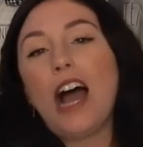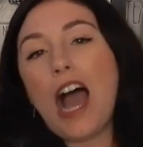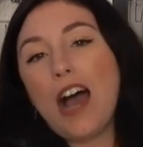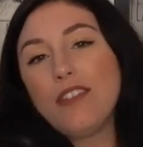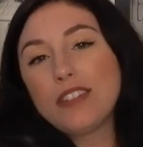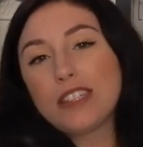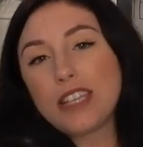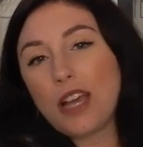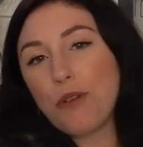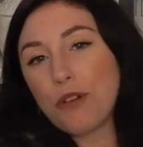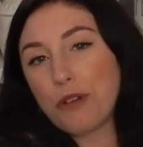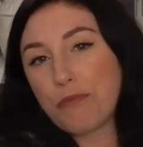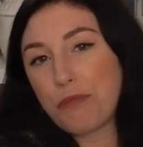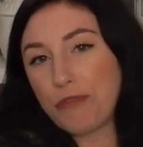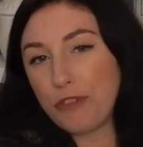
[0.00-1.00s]
Obviously, I
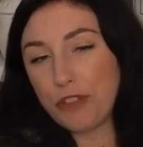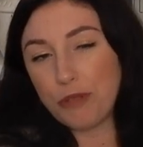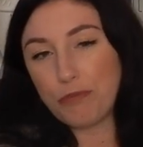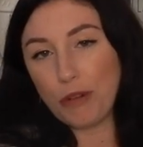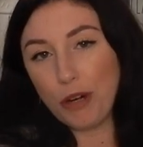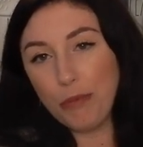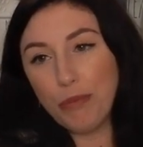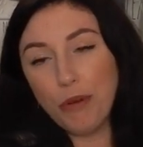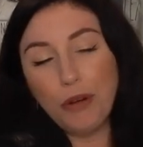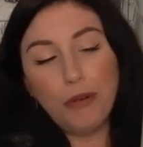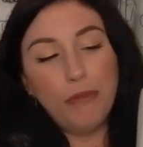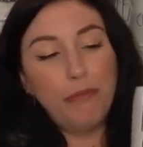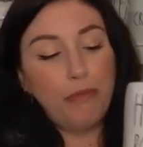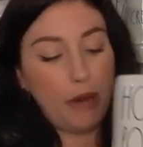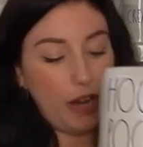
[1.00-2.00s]
would have preferred the
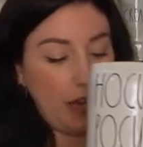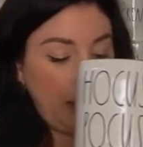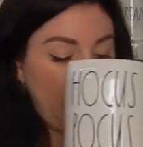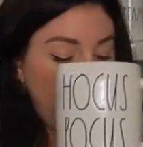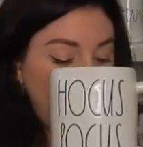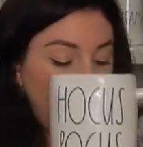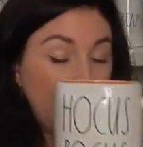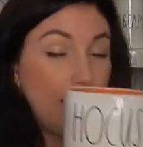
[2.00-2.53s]
purple, but